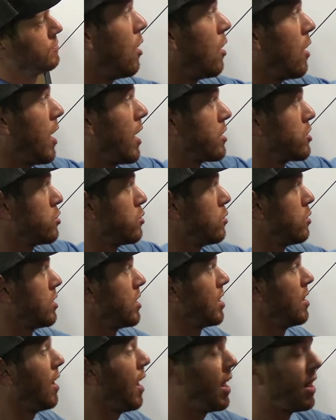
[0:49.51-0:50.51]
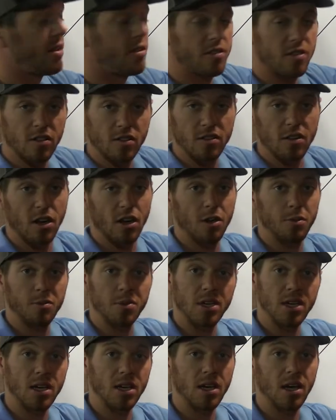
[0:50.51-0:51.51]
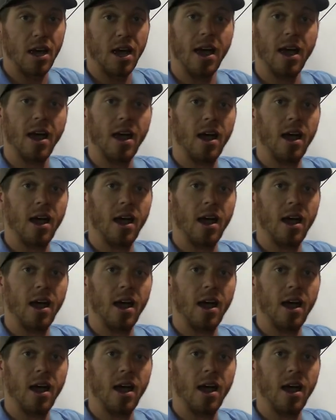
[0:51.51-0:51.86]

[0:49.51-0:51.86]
Our actual lens is gonna be